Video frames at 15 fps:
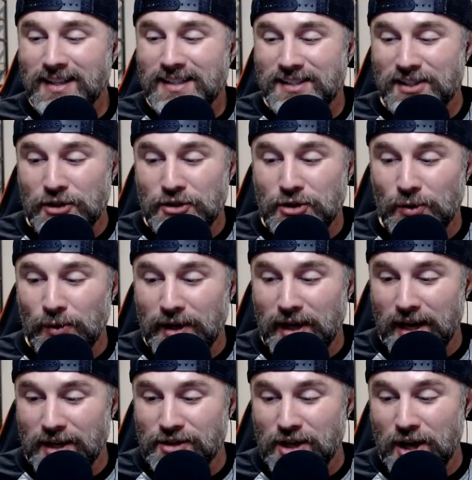since
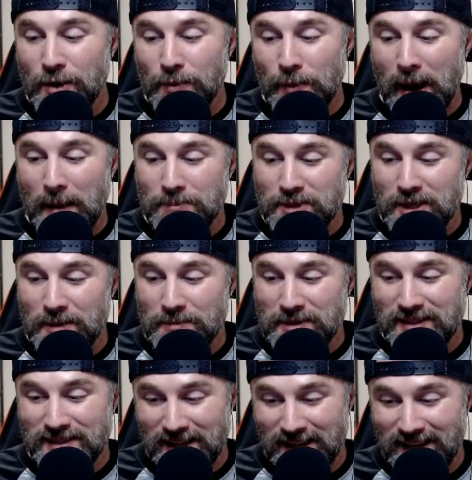3HL wrapped up
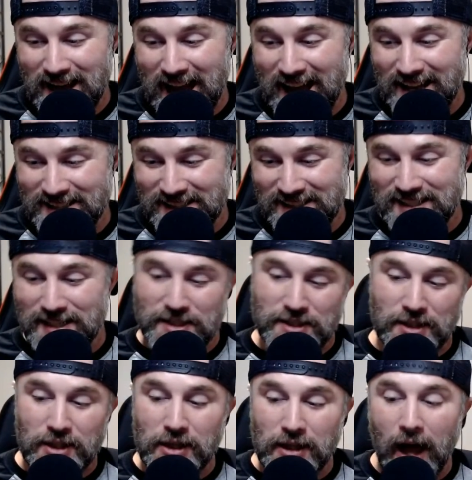today at 6
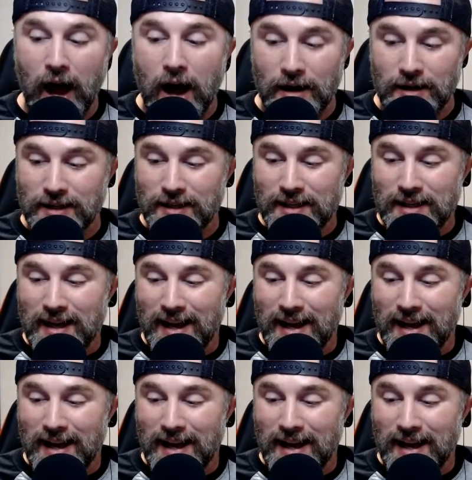o'clock.